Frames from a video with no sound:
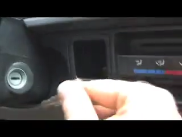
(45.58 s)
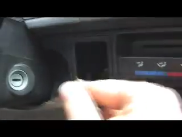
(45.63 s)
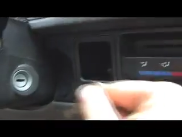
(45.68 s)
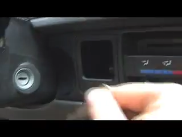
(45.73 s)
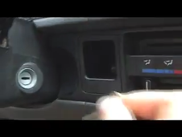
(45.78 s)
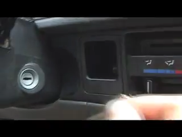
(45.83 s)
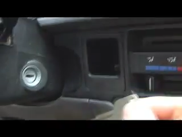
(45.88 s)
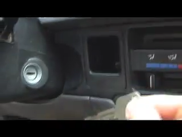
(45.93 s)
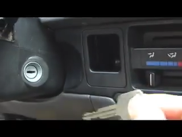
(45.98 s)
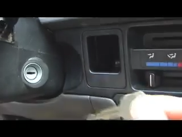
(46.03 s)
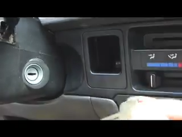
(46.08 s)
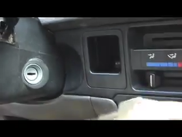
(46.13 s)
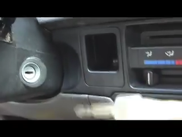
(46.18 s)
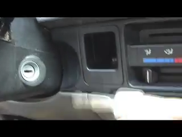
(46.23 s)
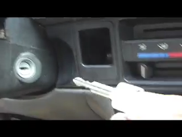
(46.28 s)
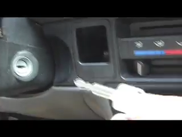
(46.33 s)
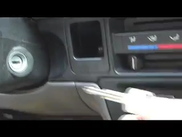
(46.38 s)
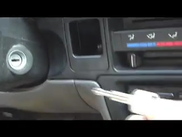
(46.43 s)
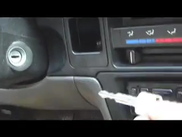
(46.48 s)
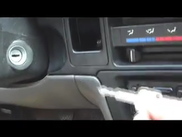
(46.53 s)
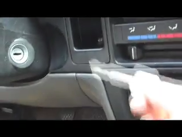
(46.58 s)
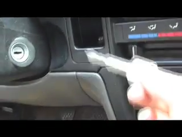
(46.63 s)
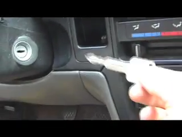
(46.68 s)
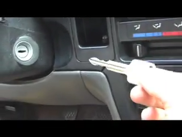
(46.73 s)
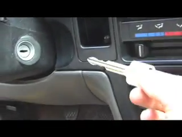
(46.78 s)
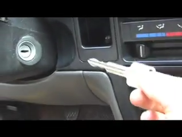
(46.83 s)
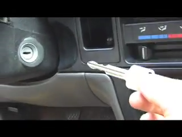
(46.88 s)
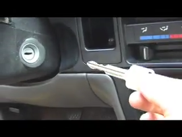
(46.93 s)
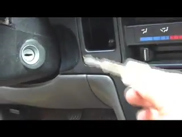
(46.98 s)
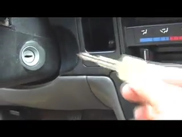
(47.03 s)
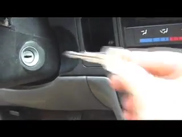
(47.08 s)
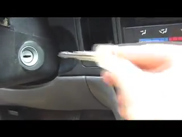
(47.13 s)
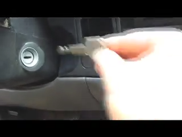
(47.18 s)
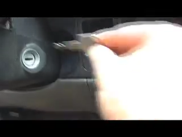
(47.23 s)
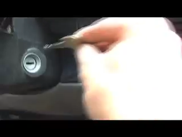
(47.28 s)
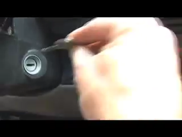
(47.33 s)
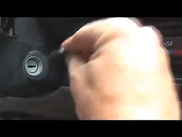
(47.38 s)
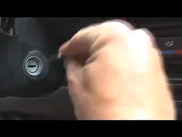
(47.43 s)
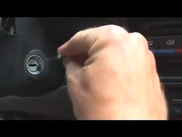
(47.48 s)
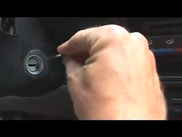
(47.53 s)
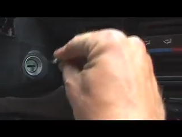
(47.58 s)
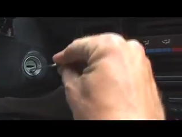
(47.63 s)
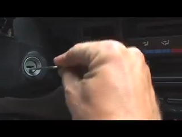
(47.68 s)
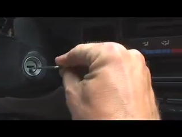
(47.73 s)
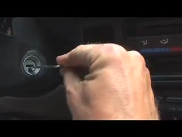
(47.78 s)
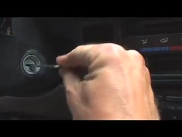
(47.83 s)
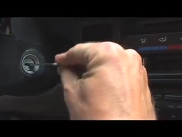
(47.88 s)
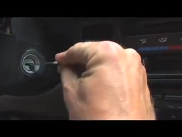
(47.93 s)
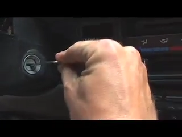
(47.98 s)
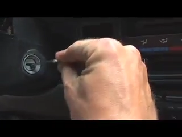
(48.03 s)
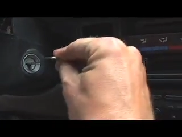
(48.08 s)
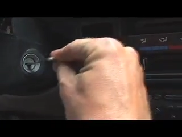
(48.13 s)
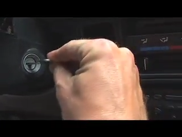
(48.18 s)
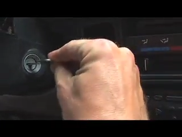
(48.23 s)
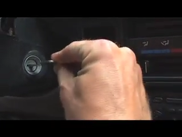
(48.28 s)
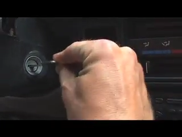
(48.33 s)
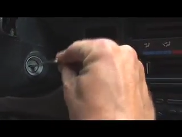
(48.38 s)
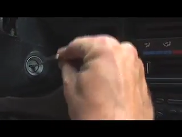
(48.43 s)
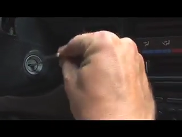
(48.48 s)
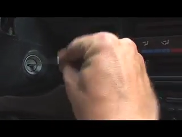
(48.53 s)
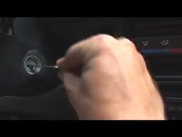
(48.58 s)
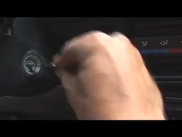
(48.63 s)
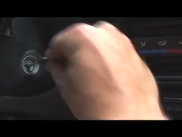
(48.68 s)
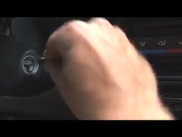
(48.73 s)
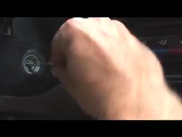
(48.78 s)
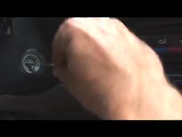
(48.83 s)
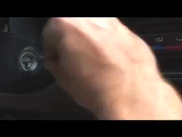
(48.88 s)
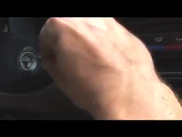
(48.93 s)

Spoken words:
Nobody's mouth can be seen.